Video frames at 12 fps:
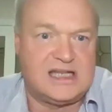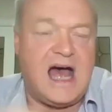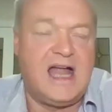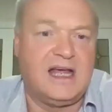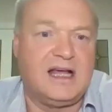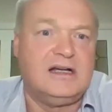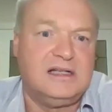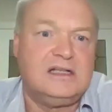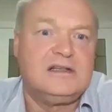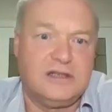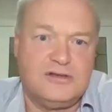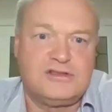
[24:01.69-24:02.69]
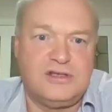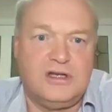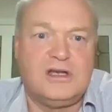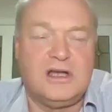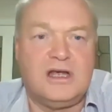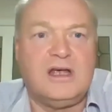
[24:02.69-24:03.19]
starting
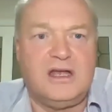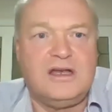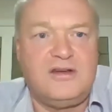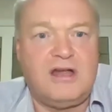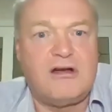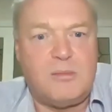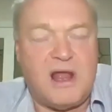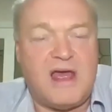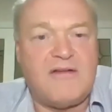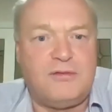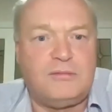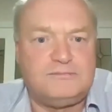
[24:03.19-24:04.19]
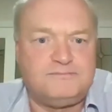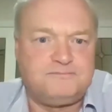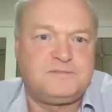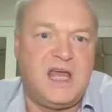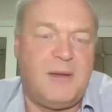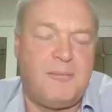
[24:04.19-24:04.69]
lucerne in a dairy platform.
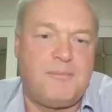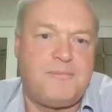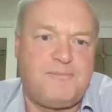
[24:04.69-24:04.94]
Yeah,